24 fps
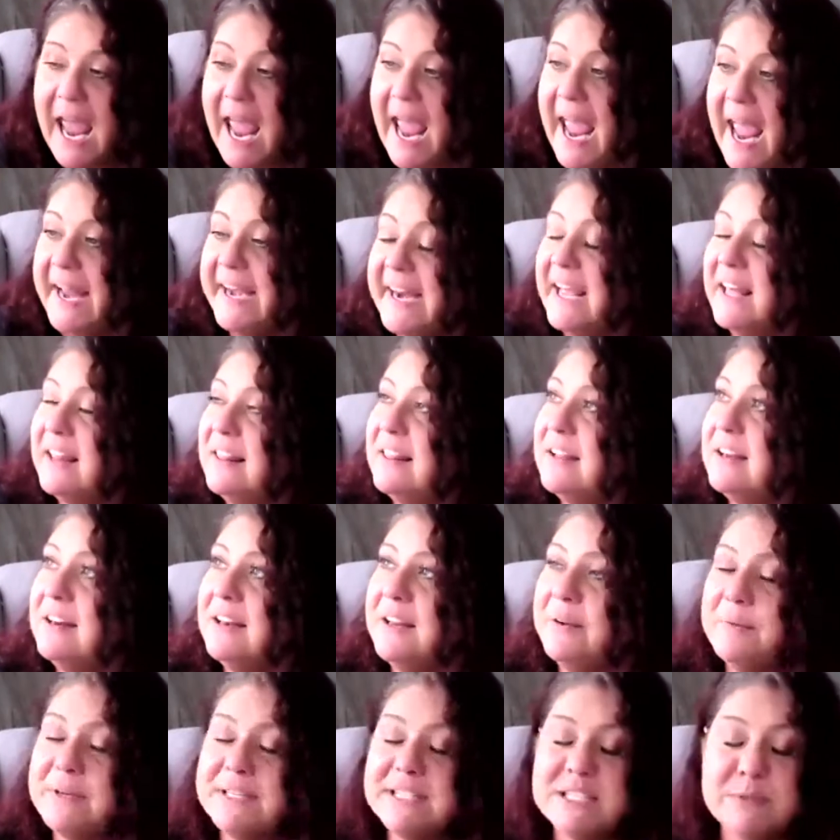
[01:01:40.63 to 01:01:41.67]
And I
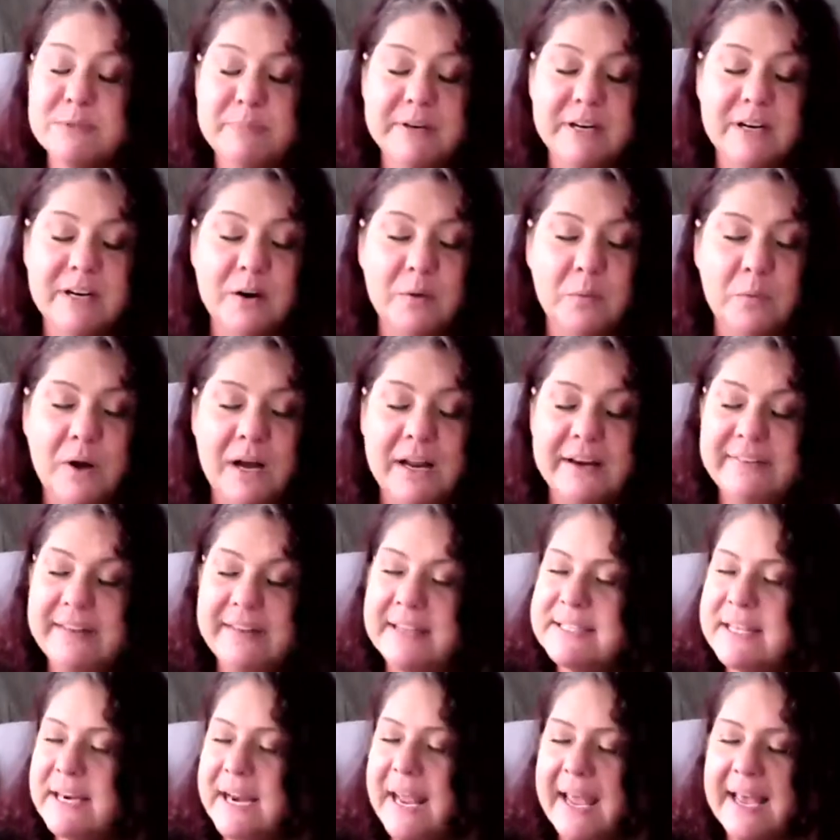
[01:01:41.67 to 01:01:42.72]
literally went, Spirit, what? And they
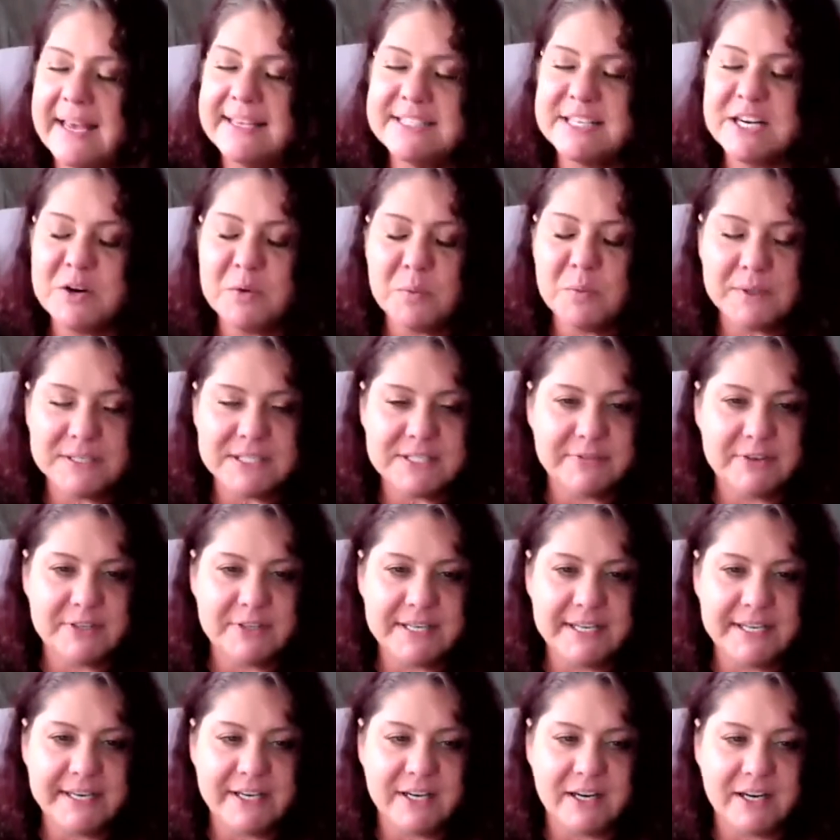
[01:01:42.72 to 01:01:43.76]
said, ask her what's for
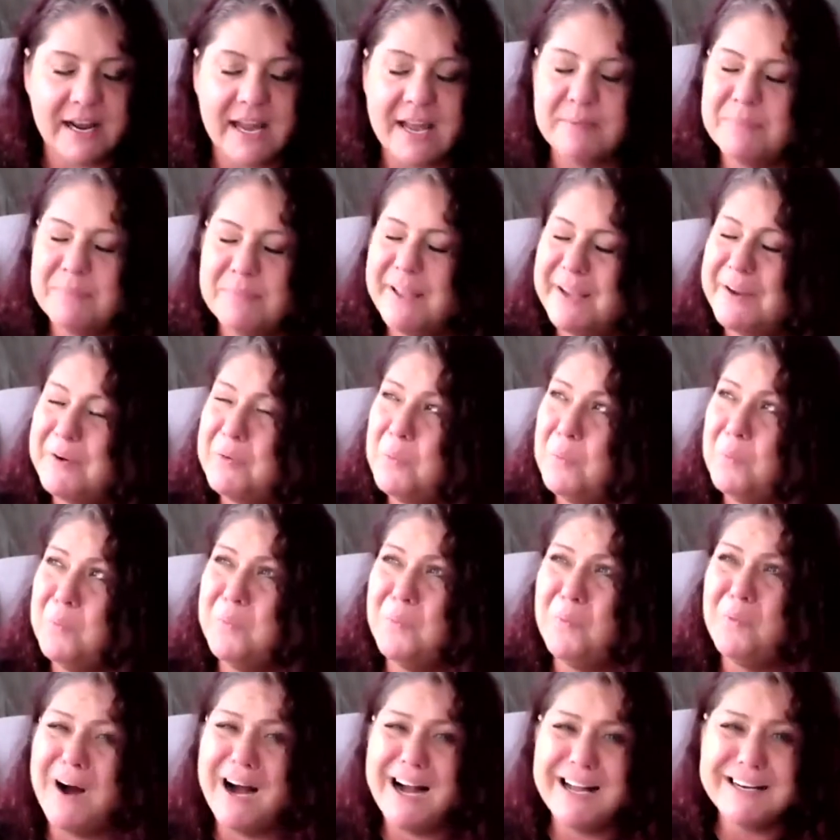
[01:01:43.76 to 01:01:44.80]
dinner. I'm like,
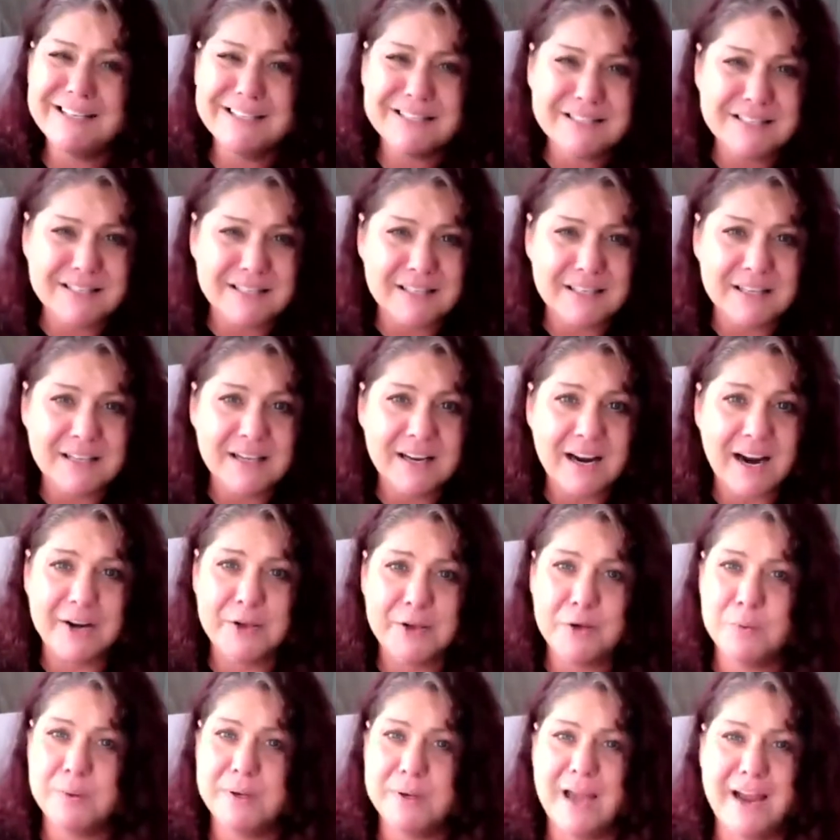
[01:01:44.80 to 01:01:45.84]
what? Are
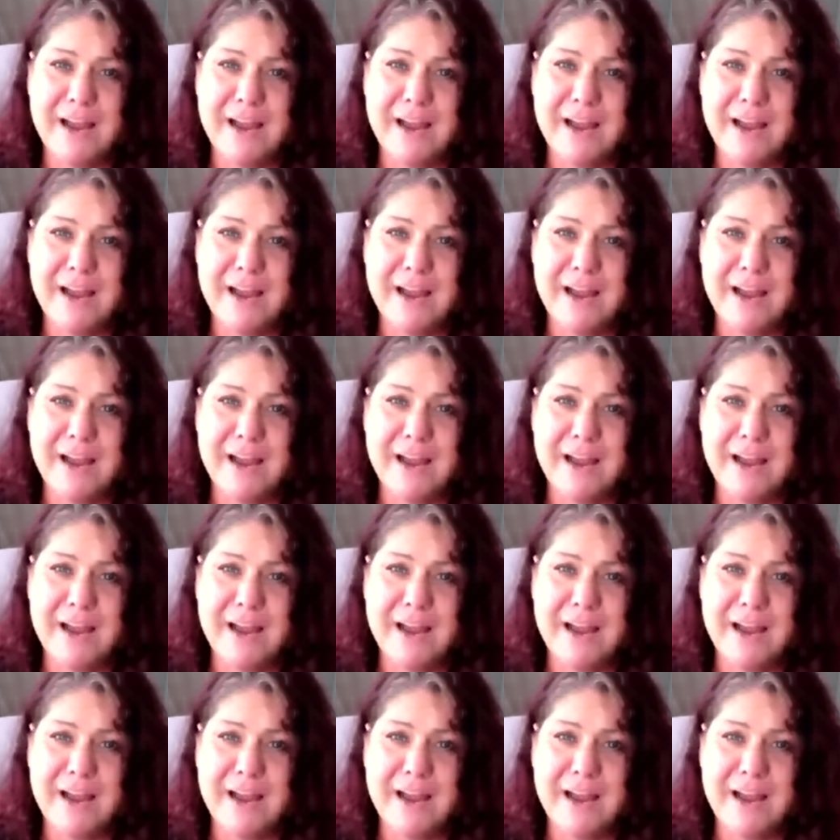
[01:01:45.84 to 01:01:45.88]
you